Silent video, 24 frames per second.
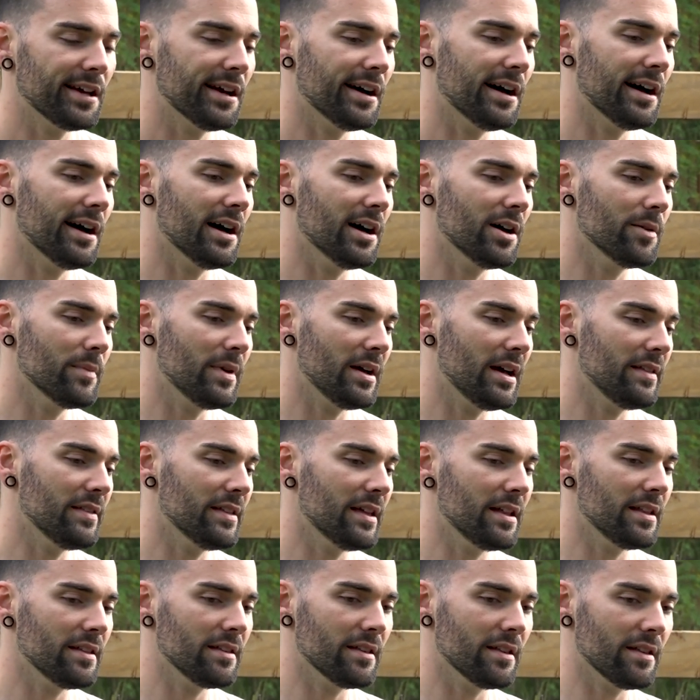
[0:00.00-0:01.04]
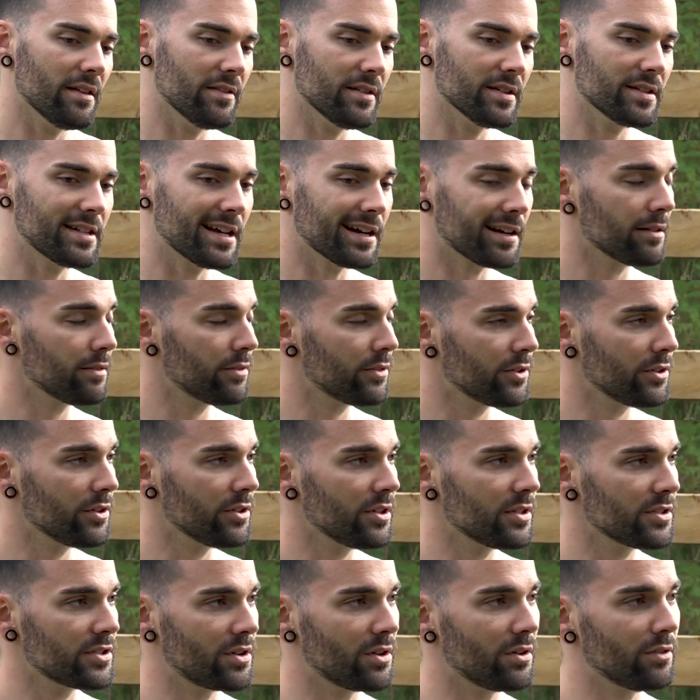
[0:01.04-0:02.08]
And then the second third
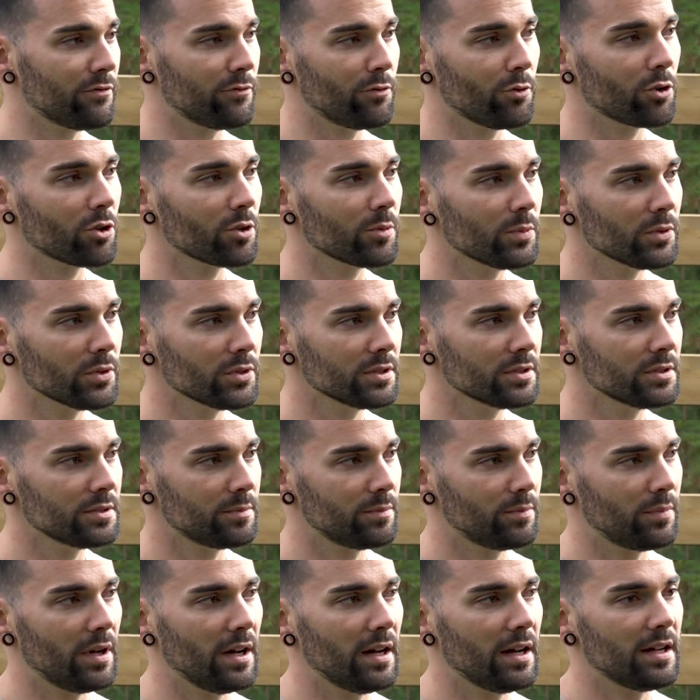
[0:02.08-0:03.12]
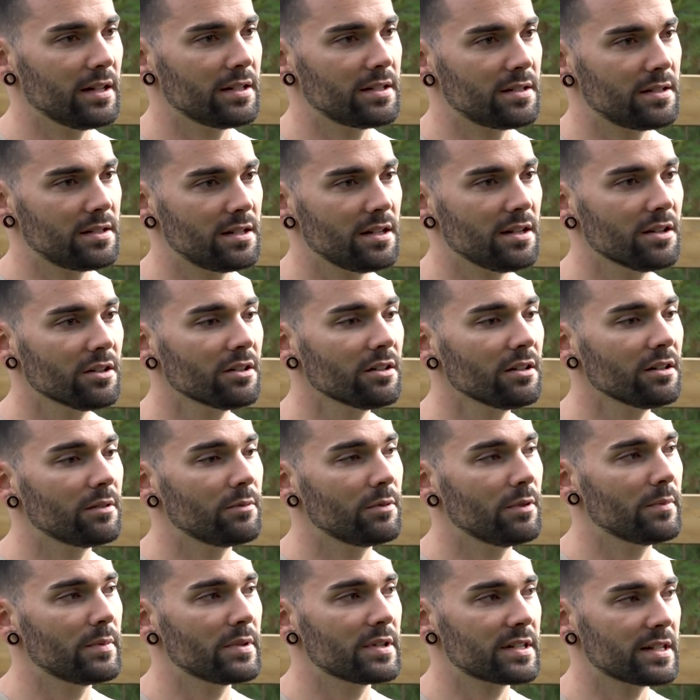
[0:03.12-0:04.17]
is our affordable tier, and
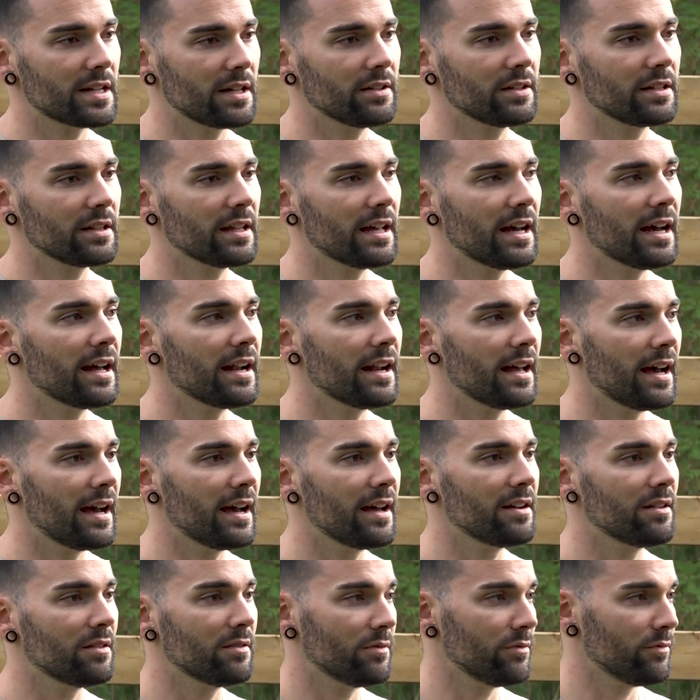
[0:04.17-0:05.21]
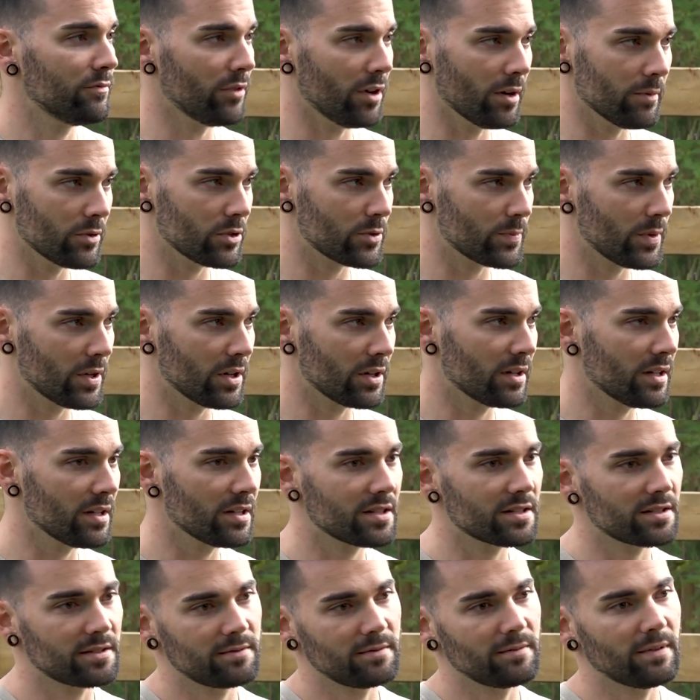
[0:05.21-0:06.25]
we've been selling that at farmers
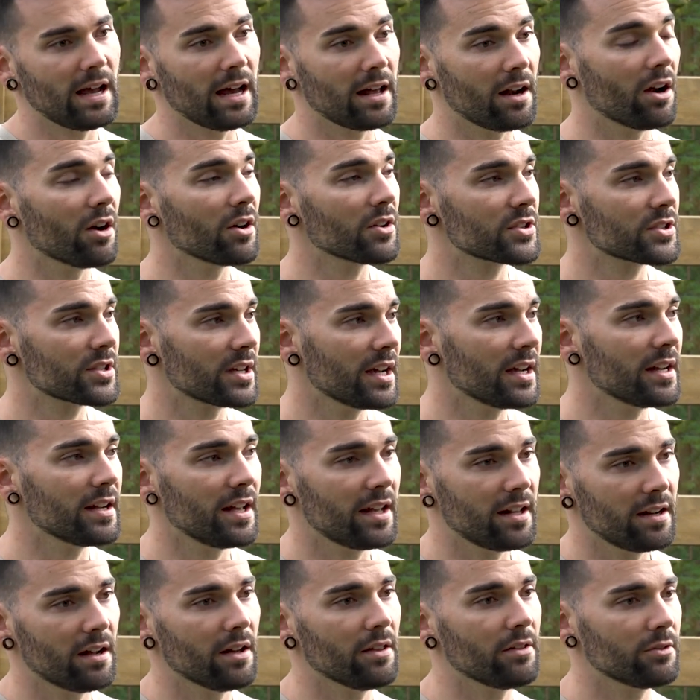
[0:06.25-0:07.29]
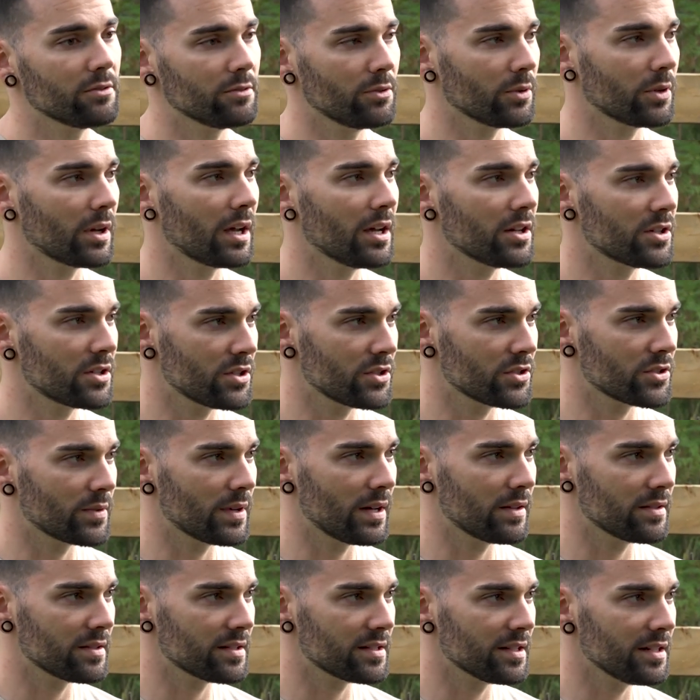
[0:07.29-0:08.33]
markets at our site and other locations
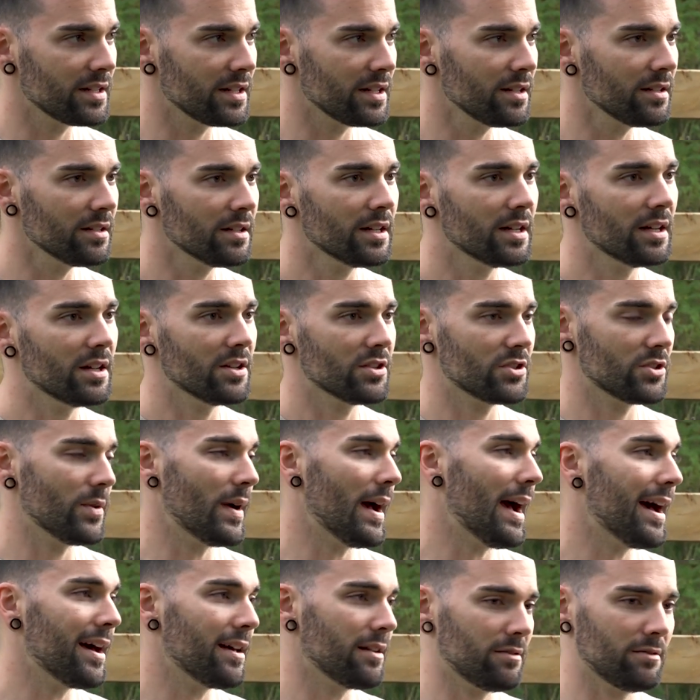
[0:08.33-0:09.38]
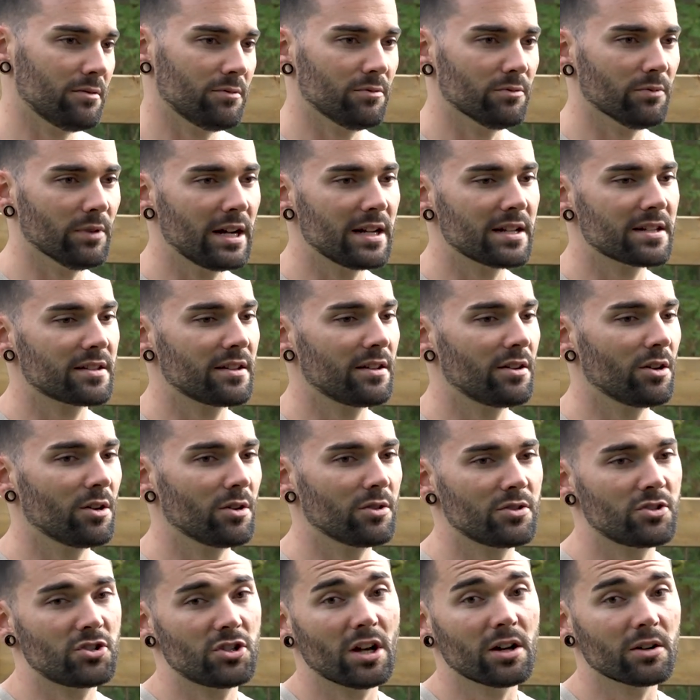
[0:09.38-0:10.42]
around the city. So at rates that are
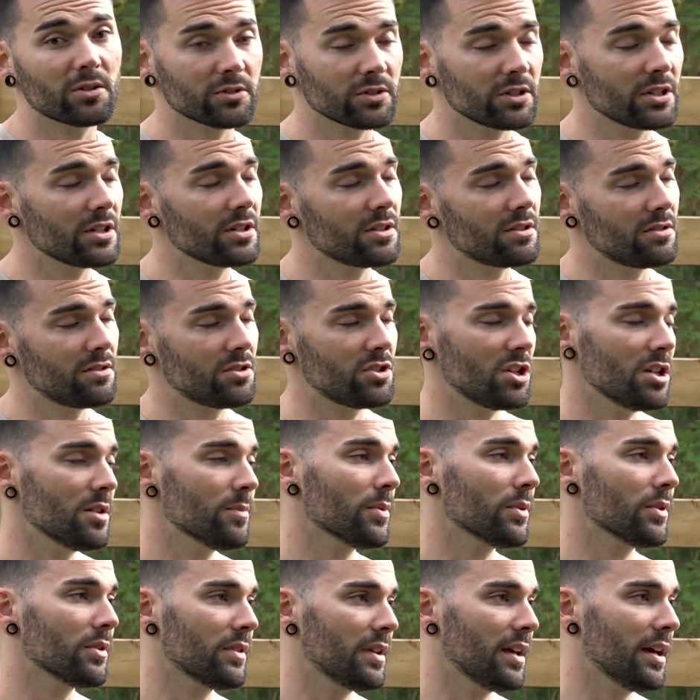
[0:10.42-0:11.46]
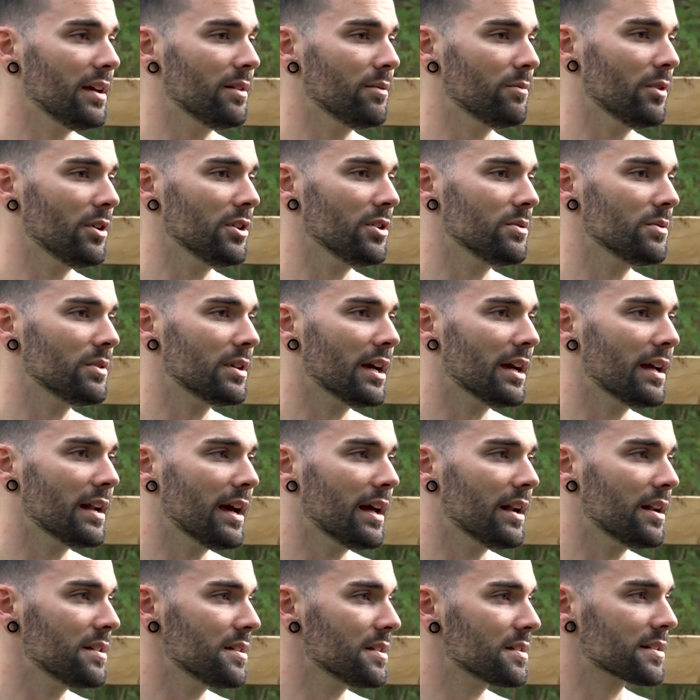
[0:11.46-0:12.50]
generally cheaper than what you get
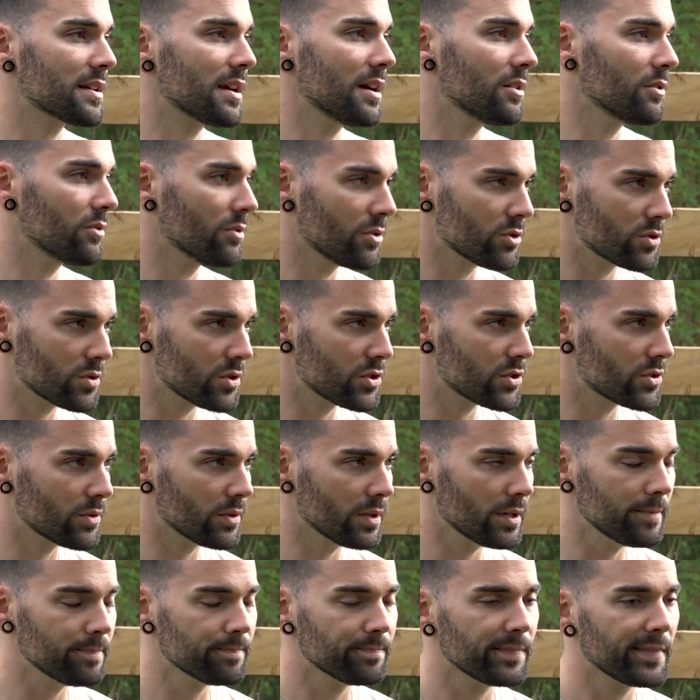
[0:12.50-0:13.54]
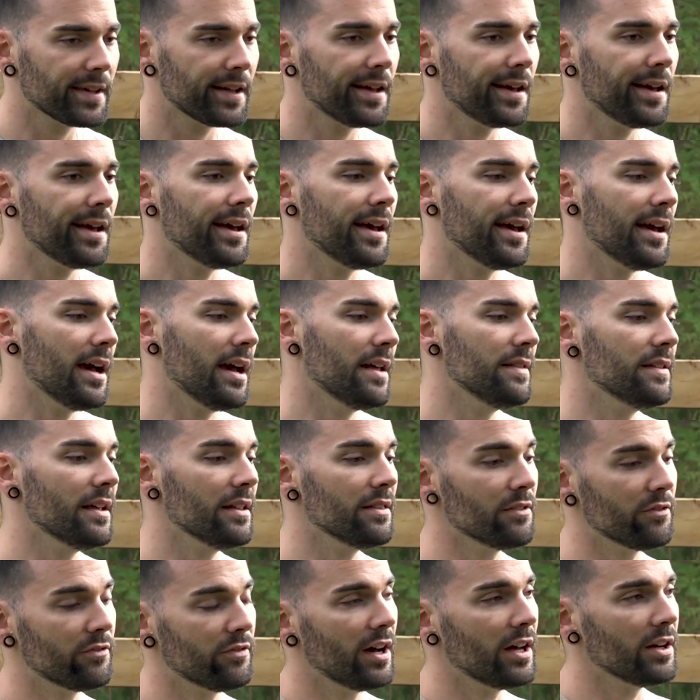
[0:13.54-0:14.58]
at a discount grocery store. And then
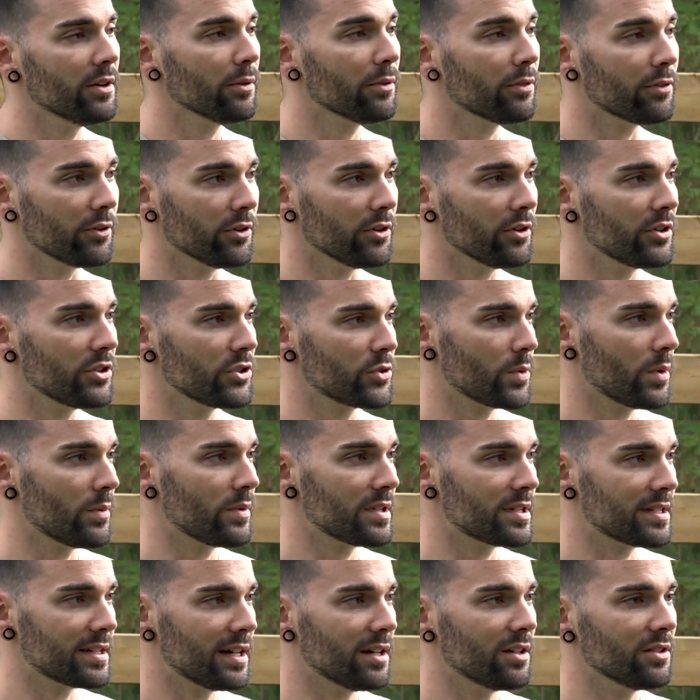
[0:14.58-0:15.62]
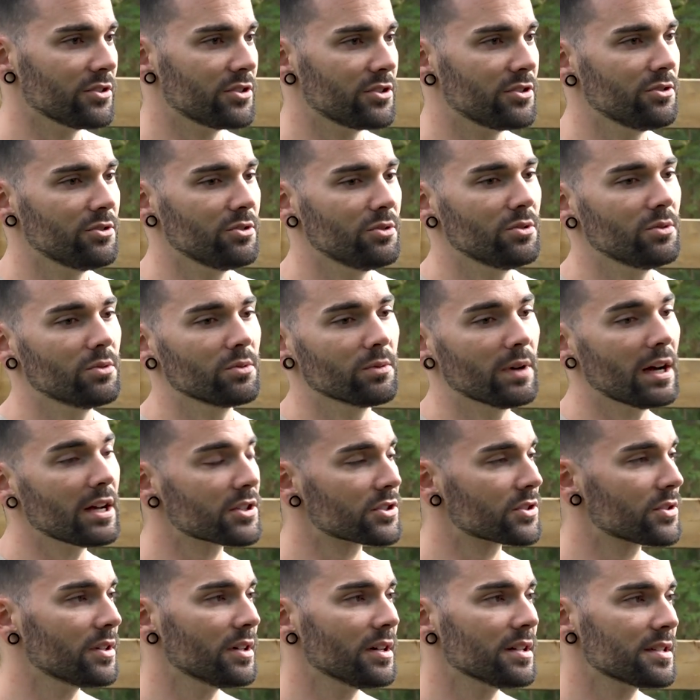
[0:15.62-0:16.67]
the final third is what we sell to
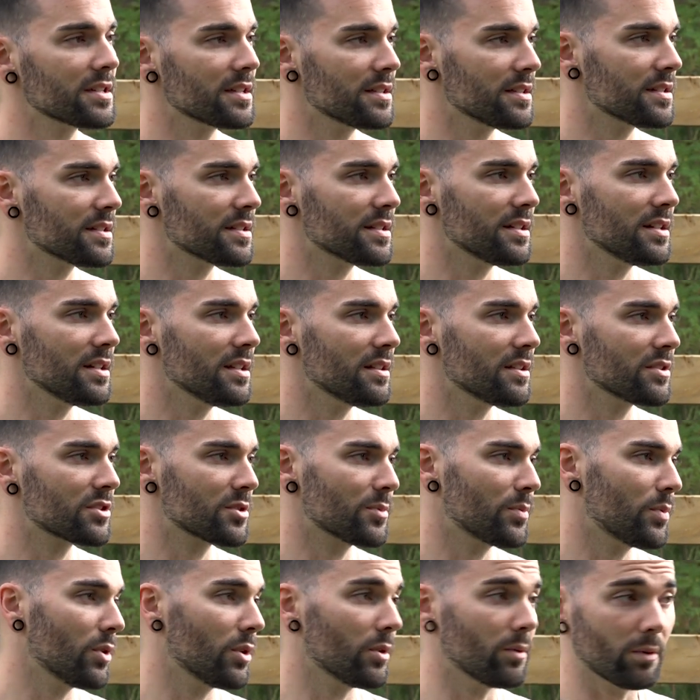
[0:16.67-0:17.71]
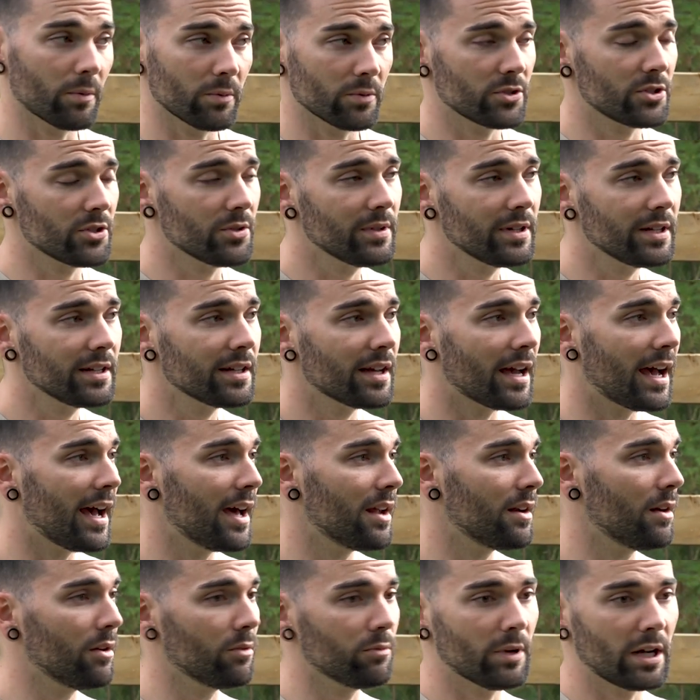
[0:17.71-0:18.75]
restaurants in the city that support what we're doing at
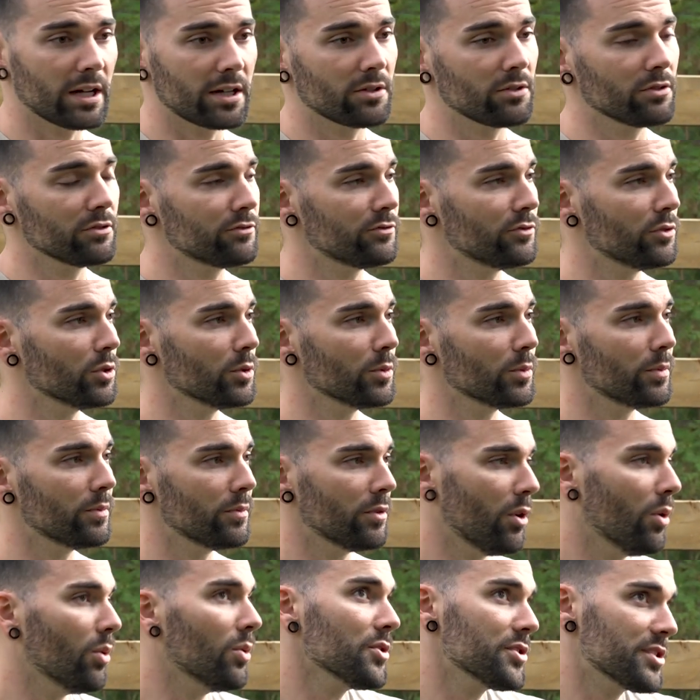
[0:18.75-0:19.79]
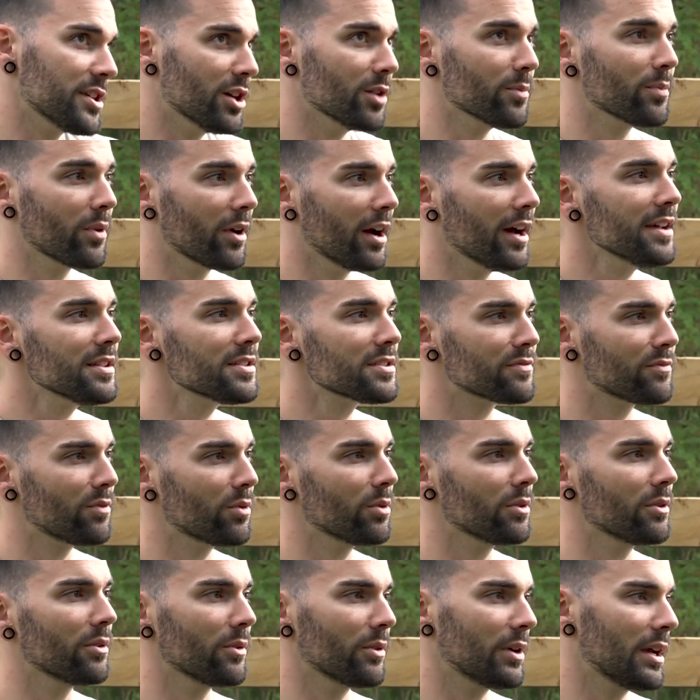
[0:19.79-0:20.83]
a regular full wholesale price
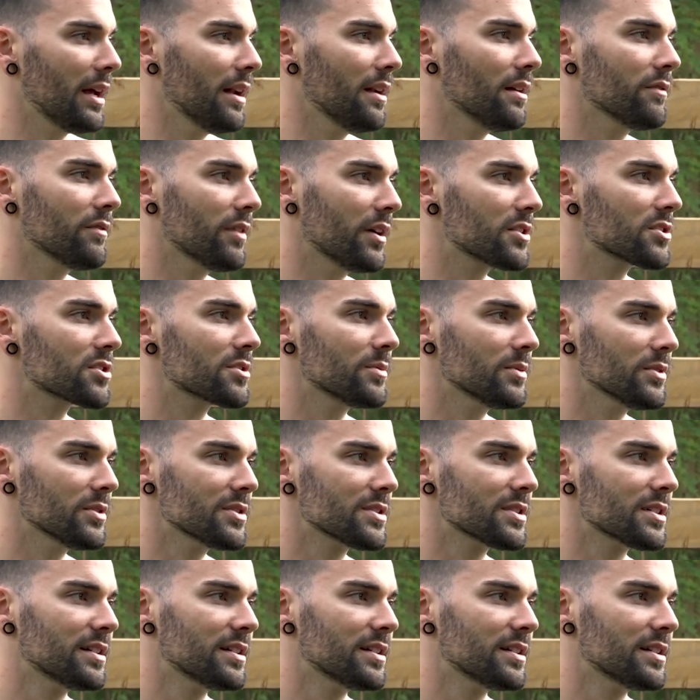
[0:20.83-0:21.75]
for organic vegetables.